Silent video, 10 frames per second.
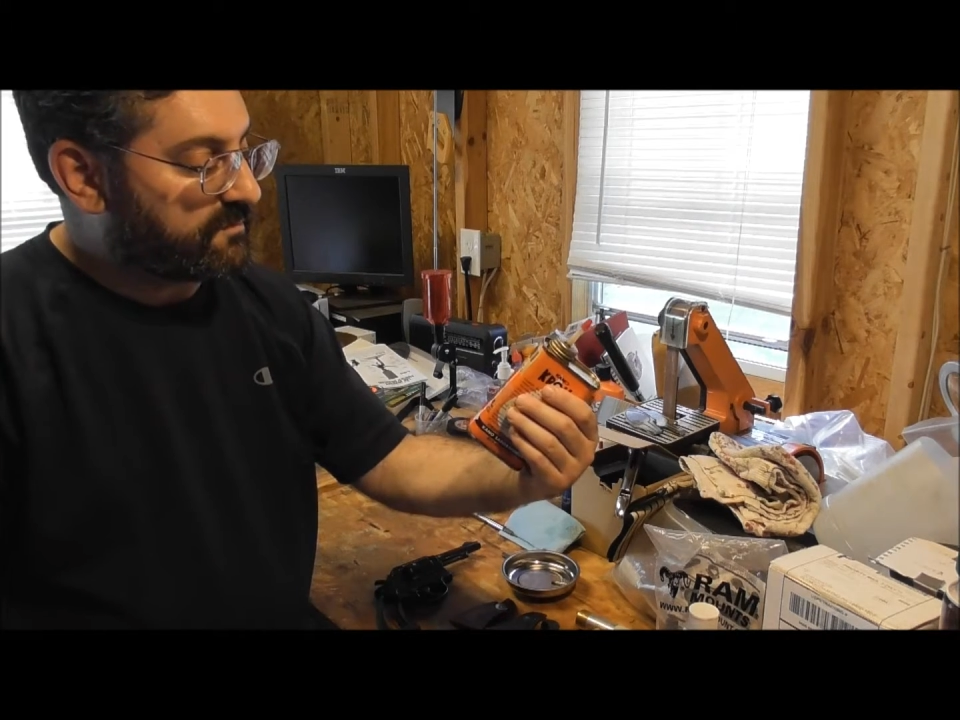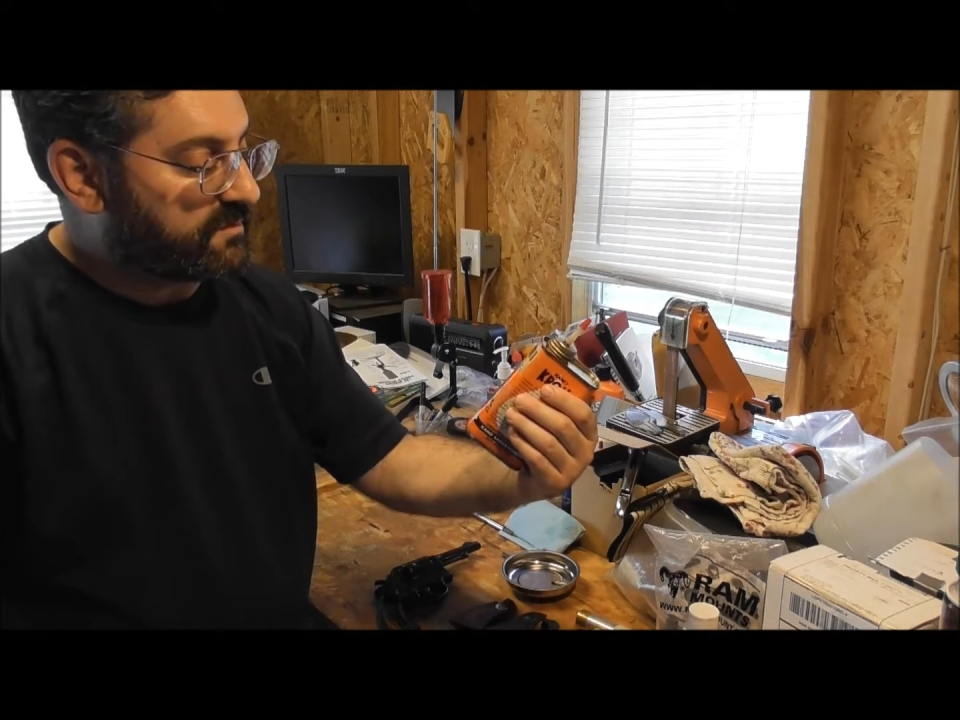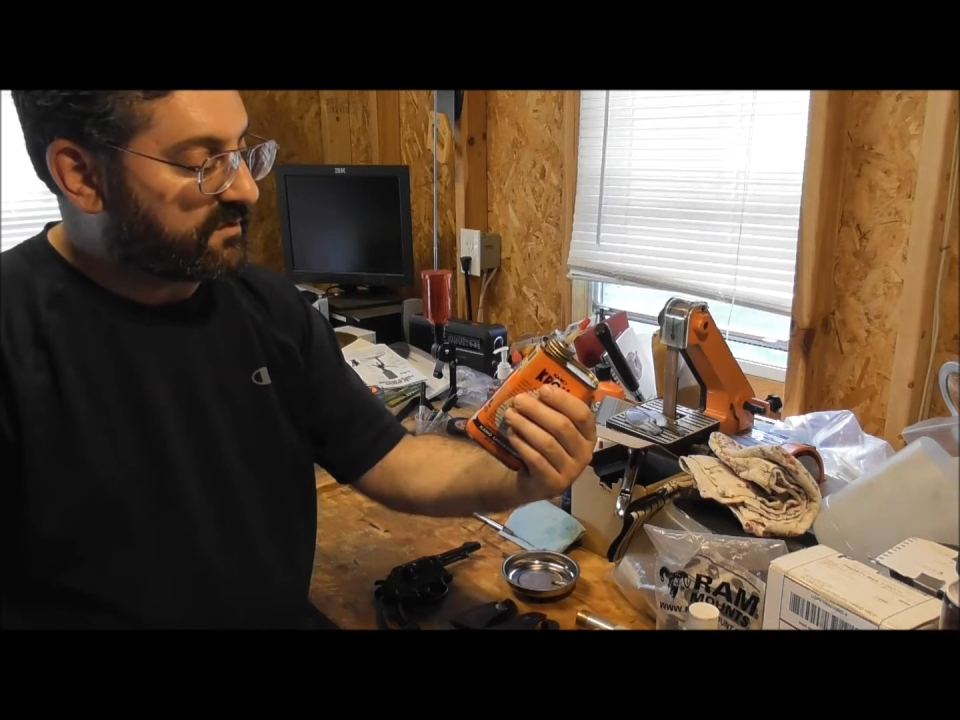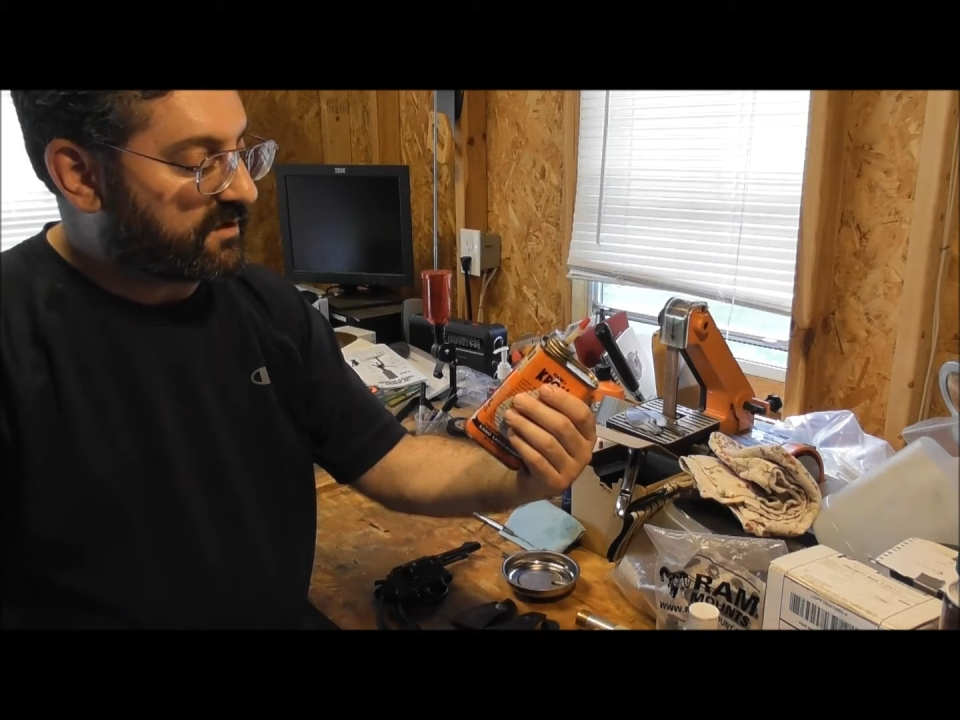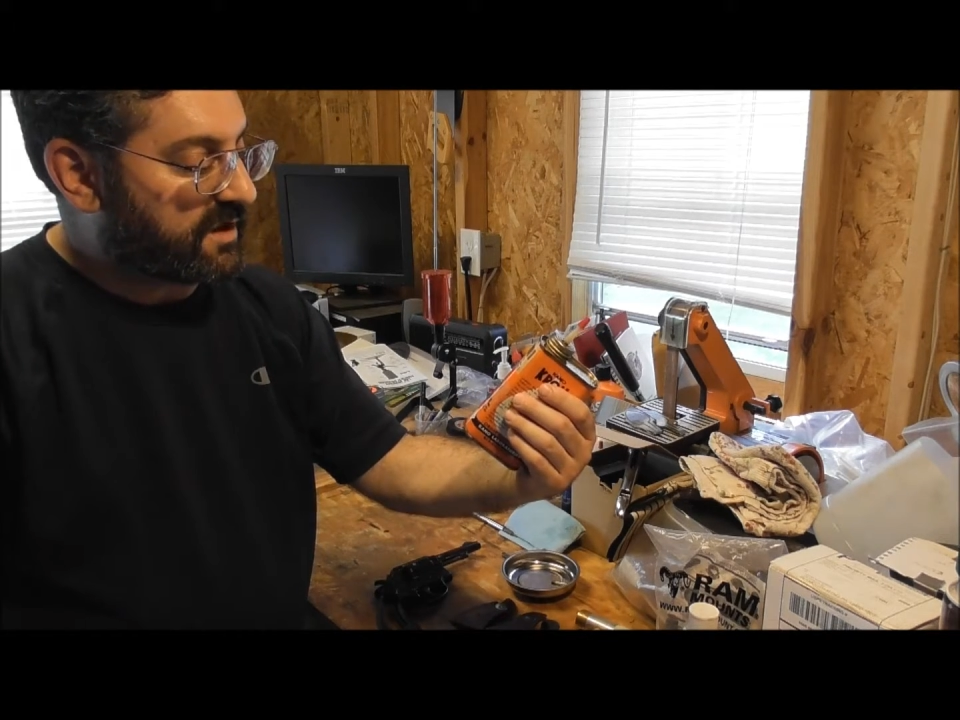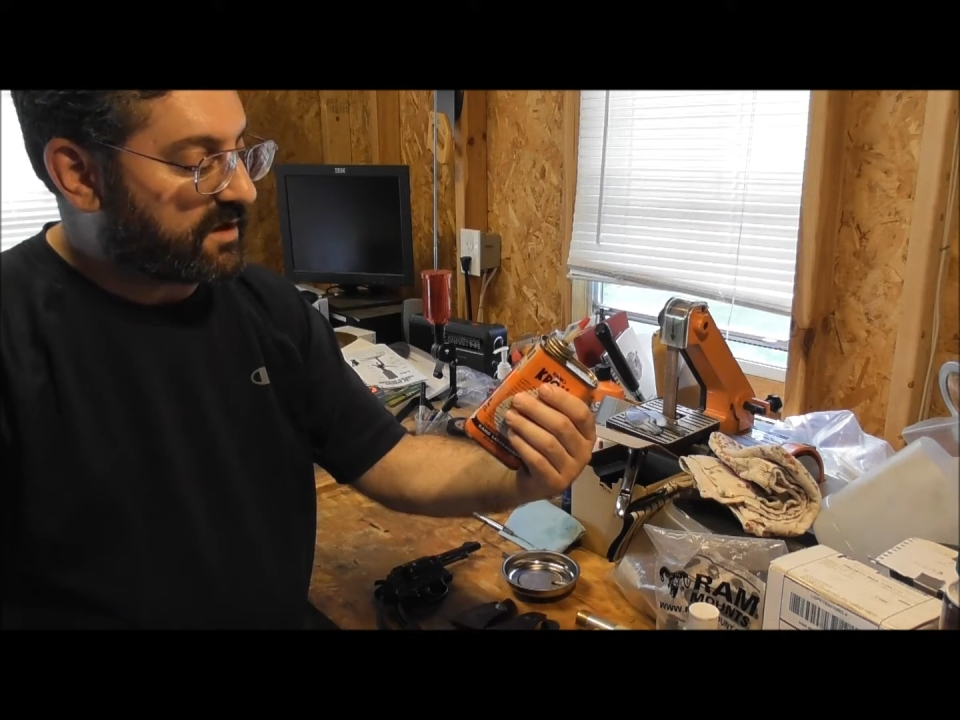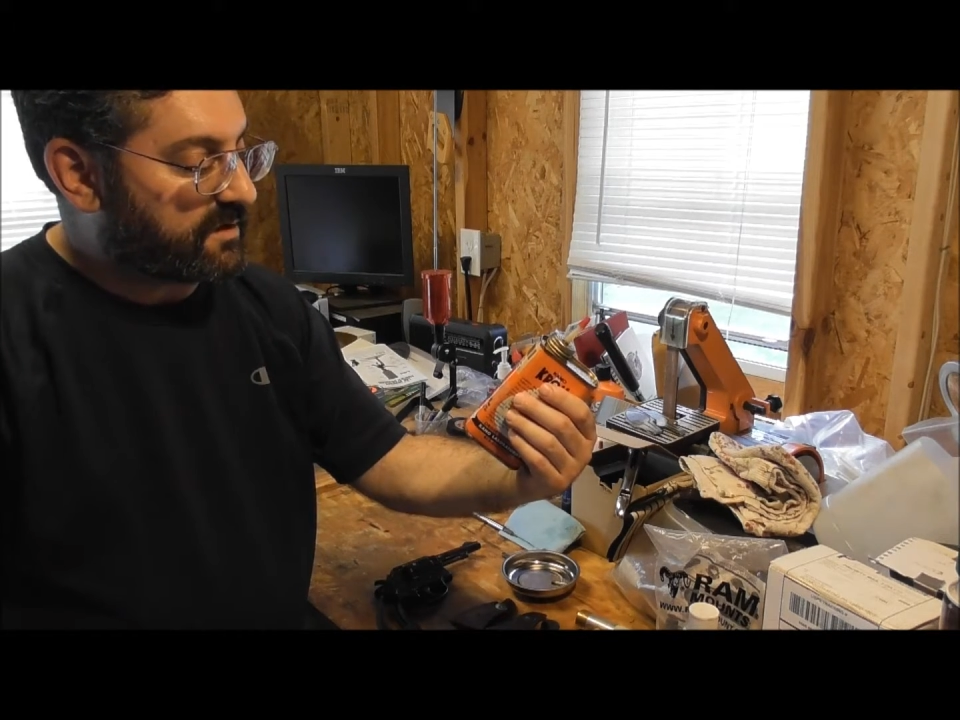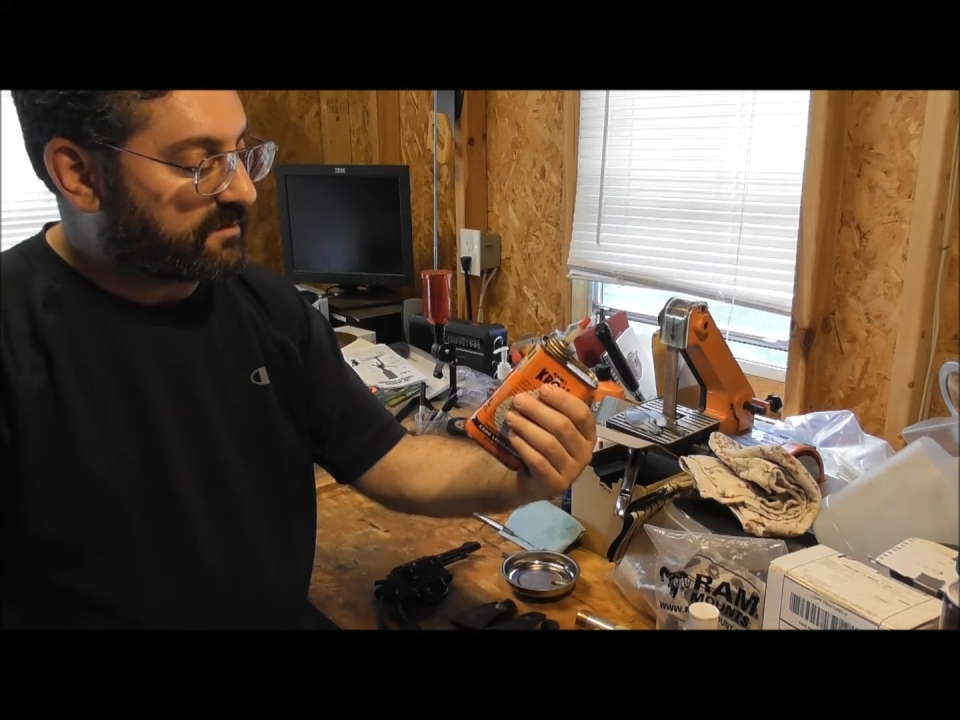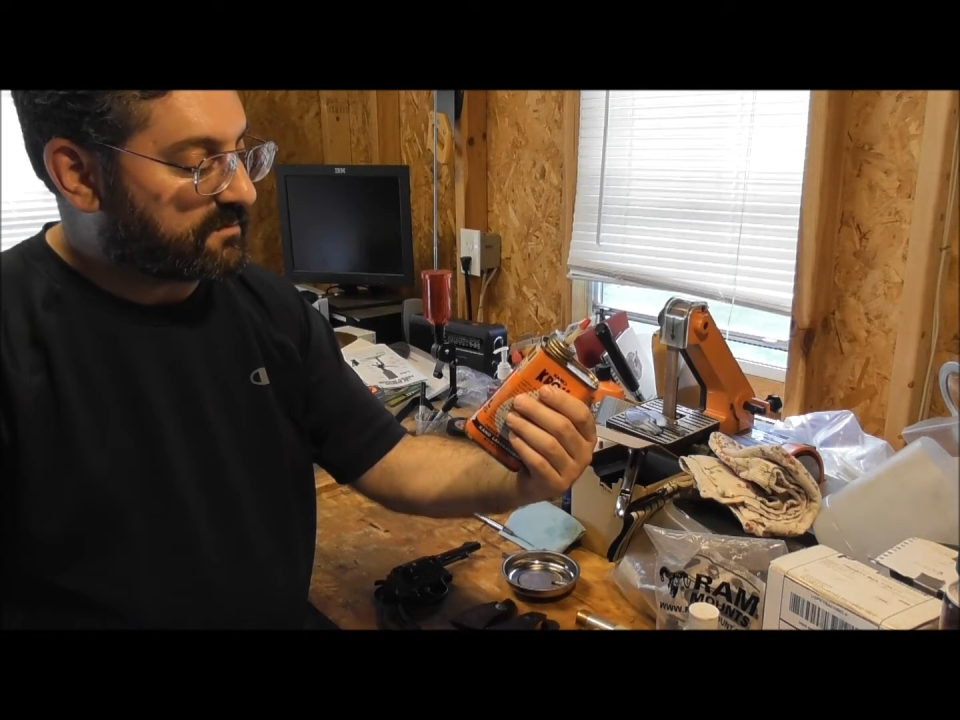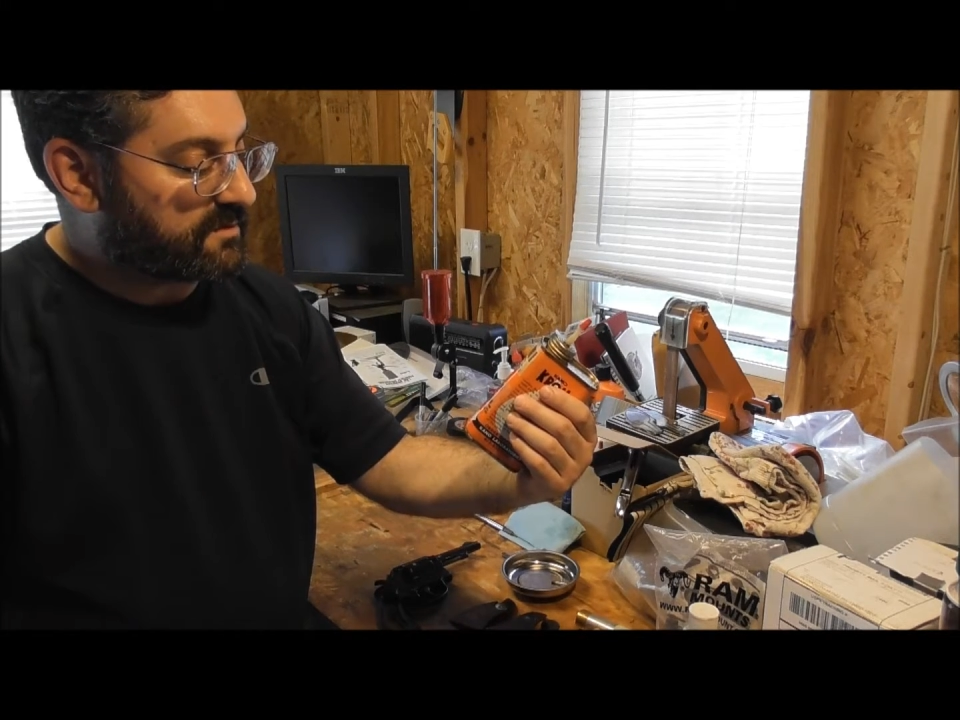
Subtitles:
This can,